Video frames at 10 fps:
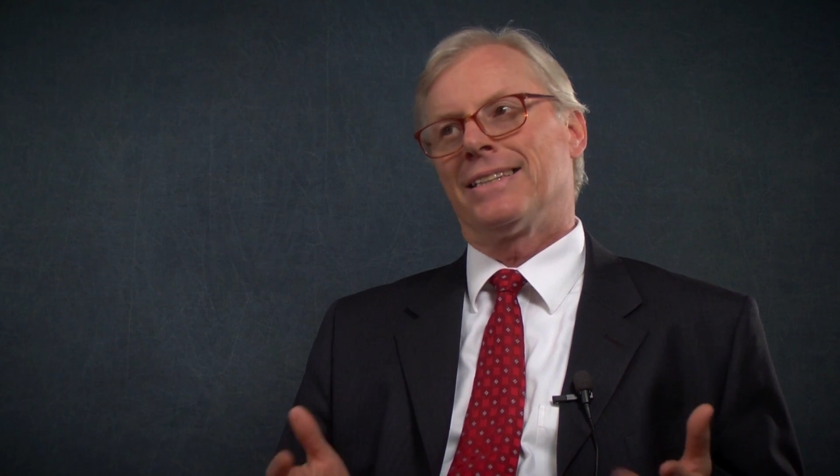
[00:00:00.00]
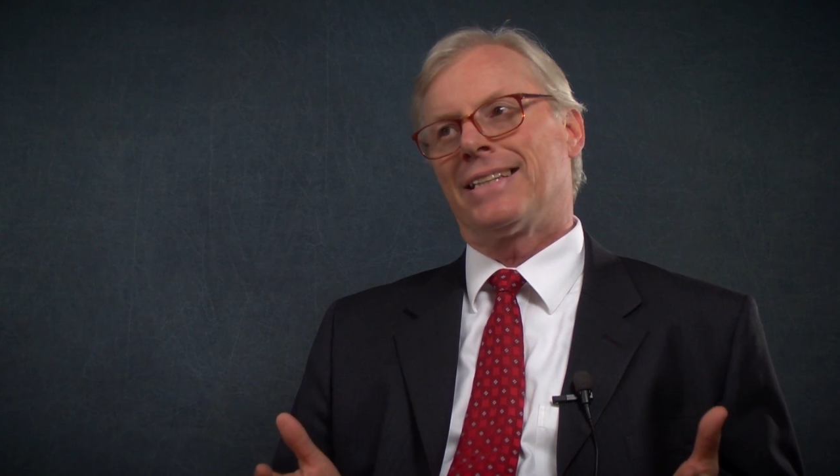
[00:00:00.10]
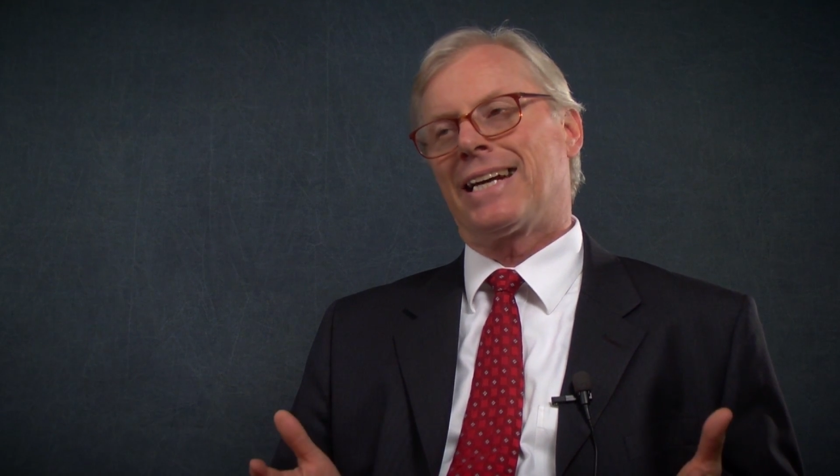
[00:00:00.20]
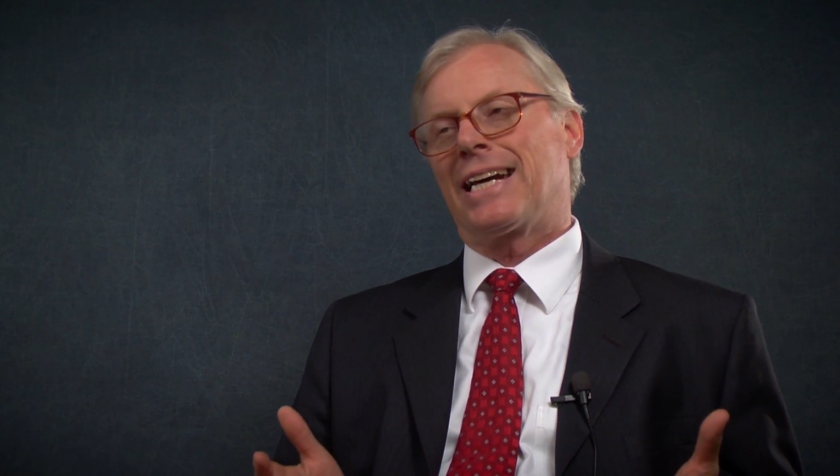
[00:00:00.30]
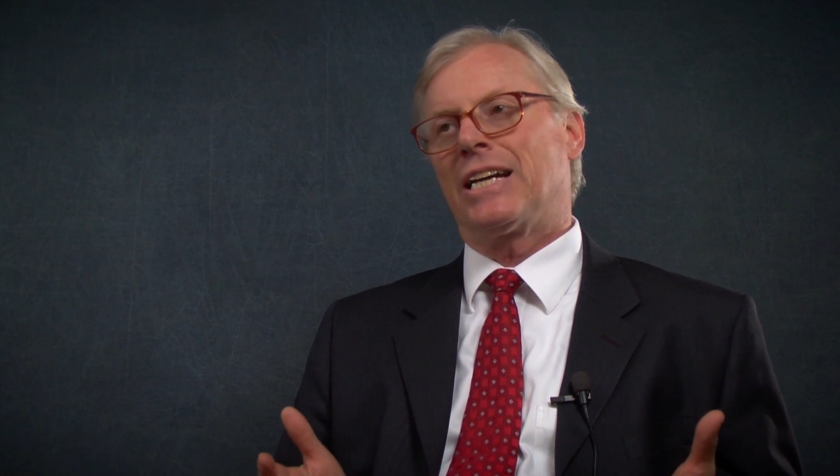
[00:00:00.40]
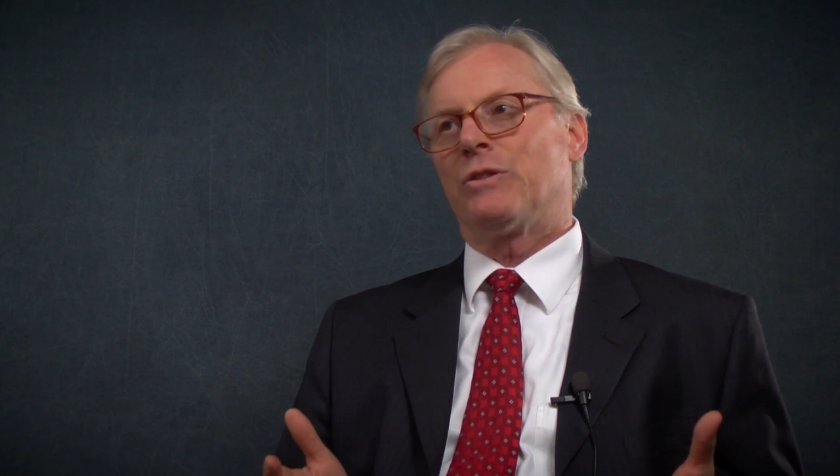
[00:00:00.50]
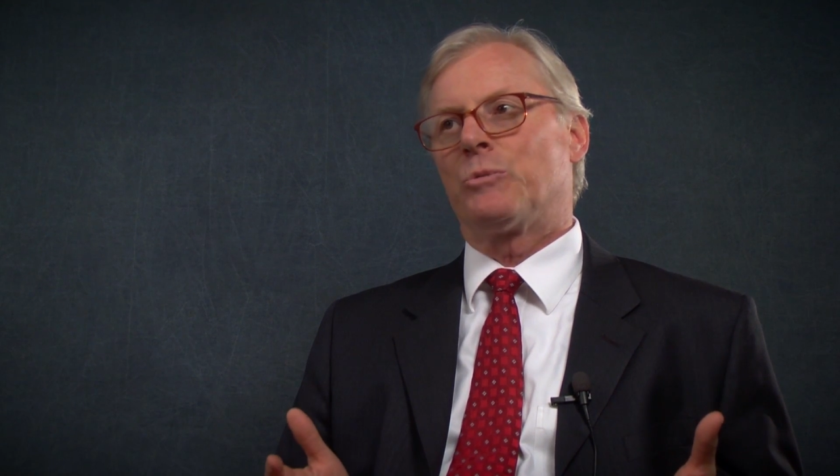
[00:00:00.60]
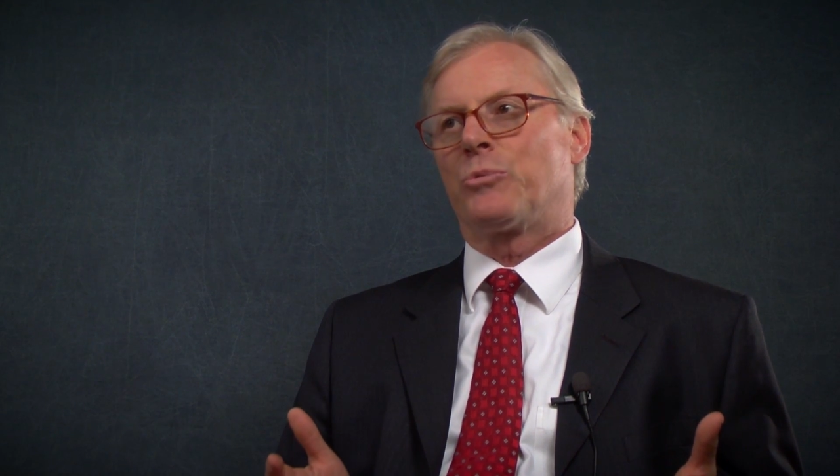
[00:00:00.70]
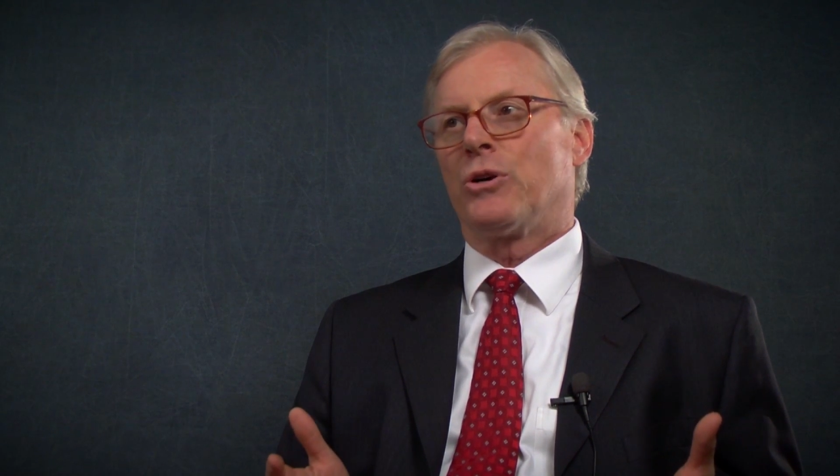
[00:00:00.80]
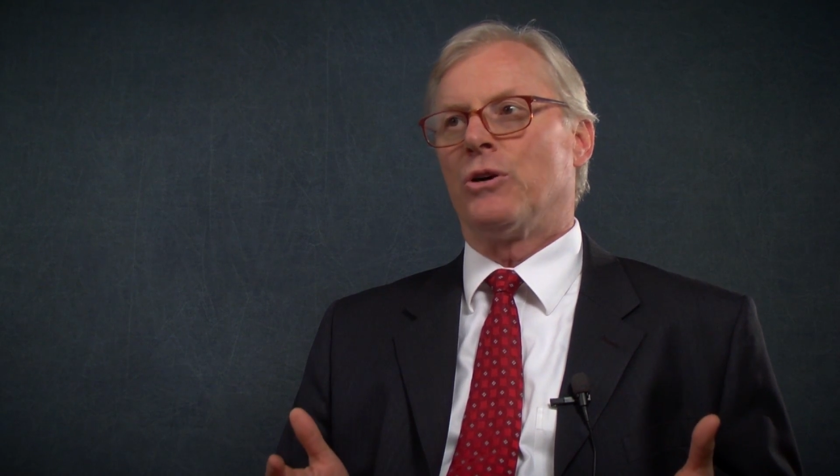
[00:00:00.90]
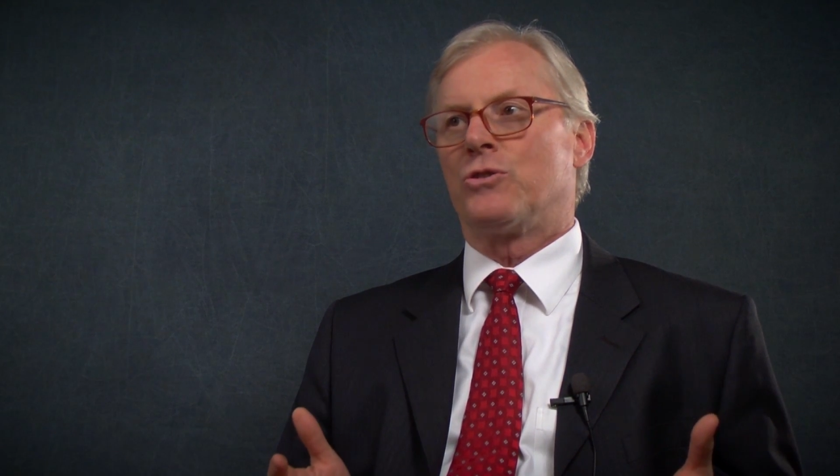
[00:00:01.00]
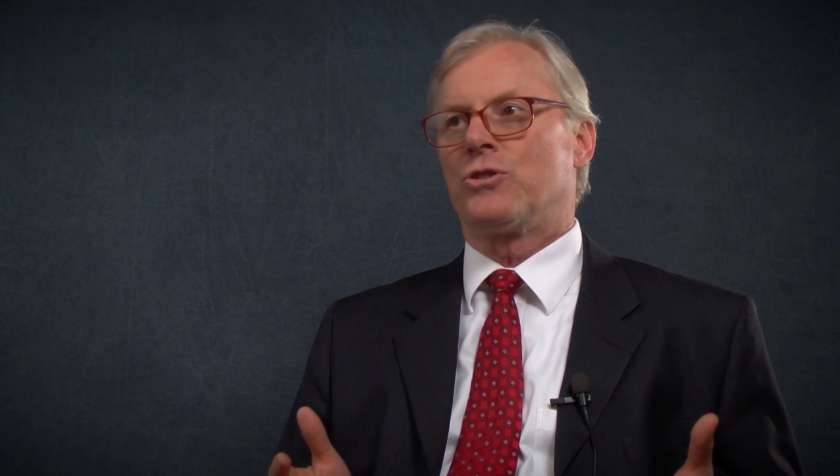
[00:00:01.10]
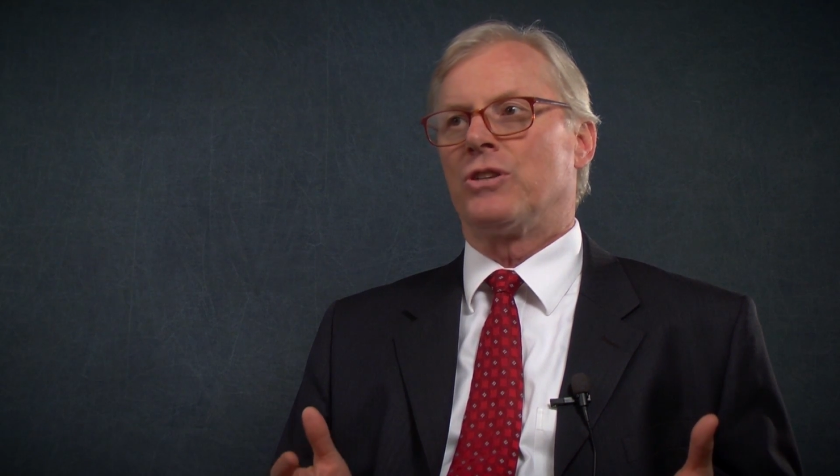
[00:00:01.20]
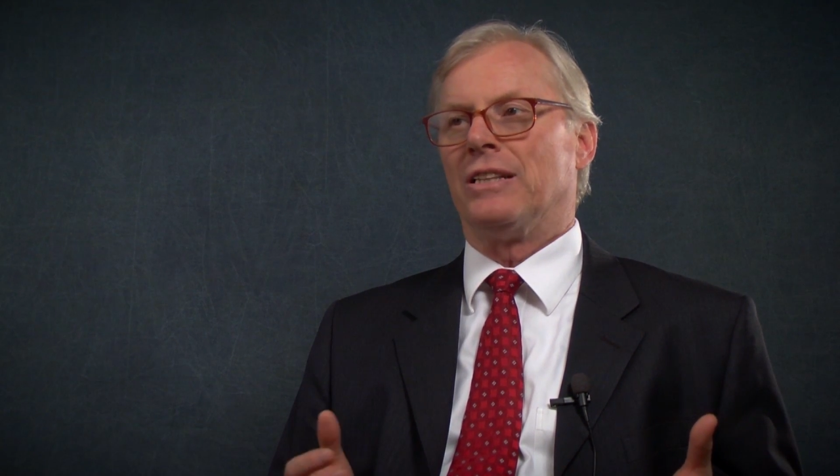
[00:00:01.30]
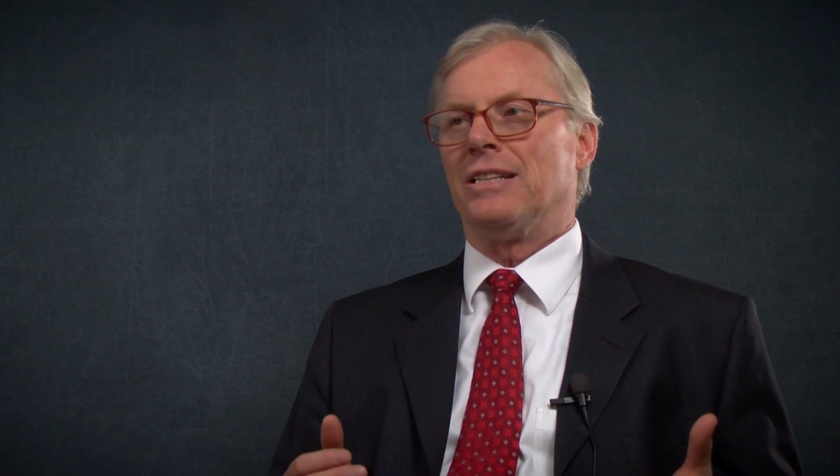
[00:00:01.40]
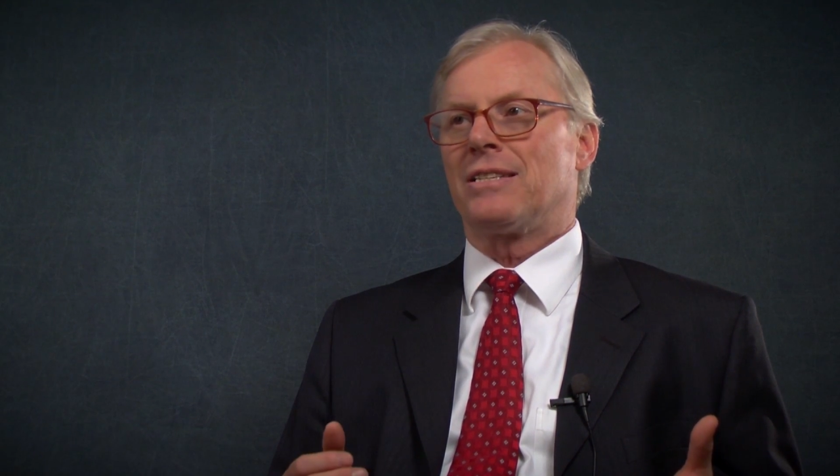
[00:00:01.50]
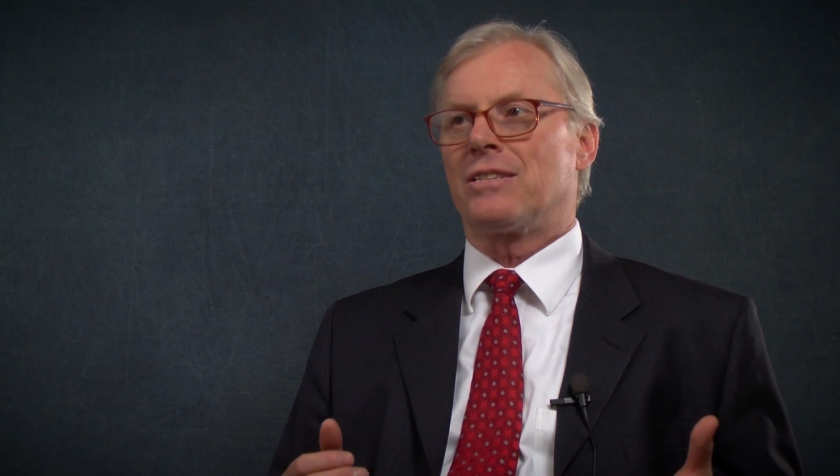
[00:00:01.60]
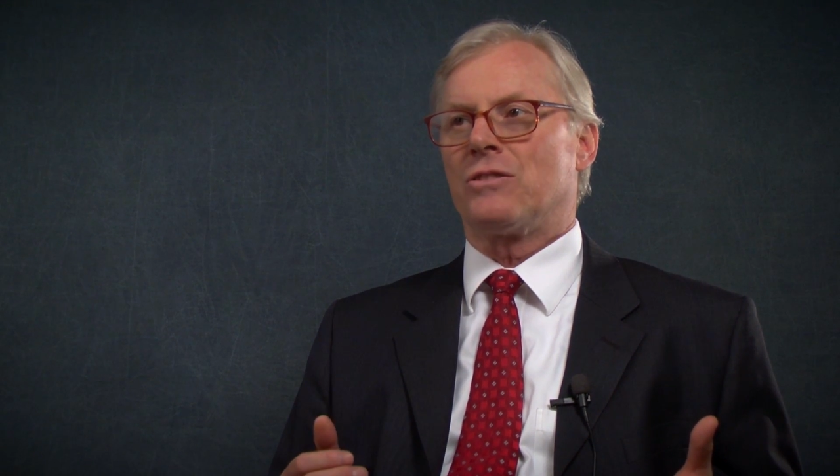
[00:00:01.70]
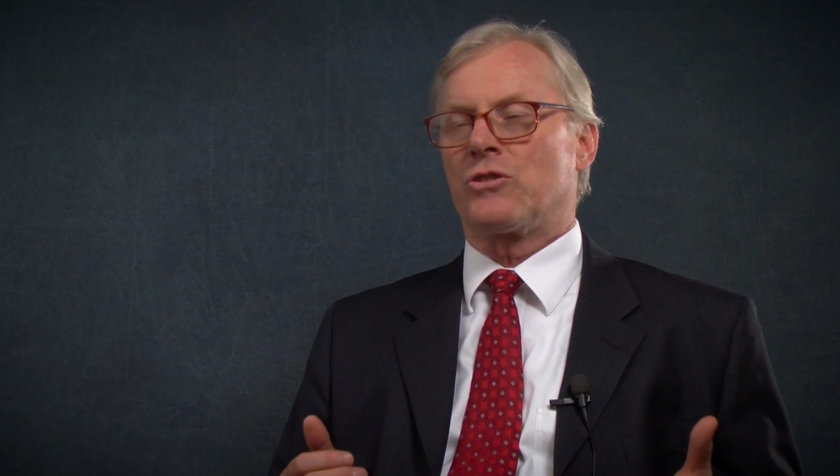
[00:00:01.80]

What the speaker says: That kind of an approach in this